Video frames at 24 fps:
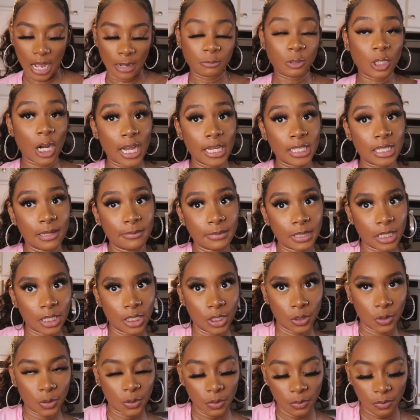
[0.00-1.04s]
I'm trying something
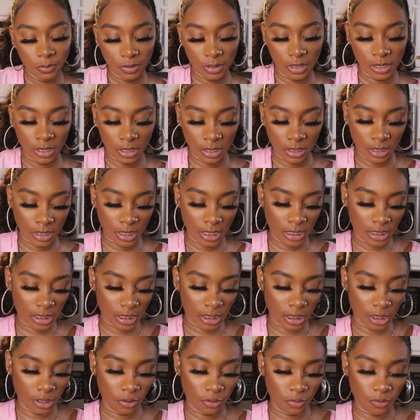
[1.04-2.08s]
new, and it's
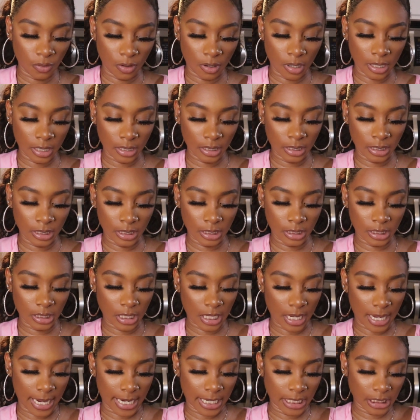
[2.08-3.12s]
the New Orleans
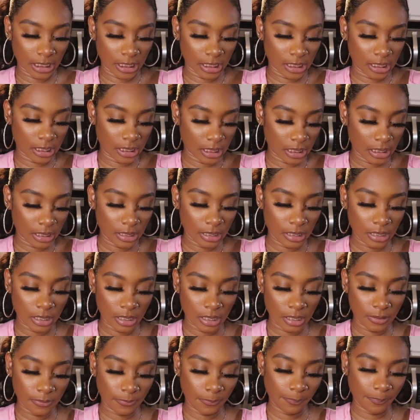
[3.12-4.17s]
Cajun
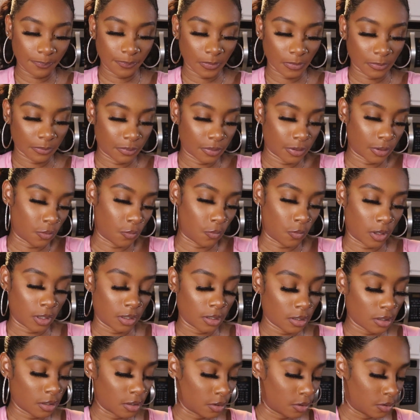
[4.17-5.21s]
seasoning. Put
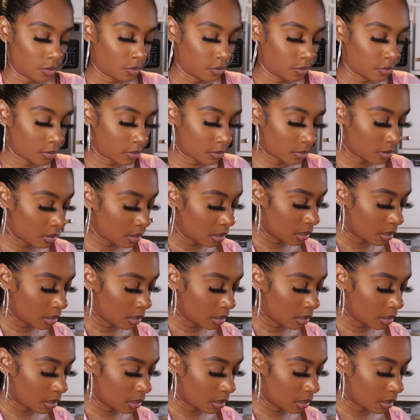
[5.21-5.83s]
1 of those.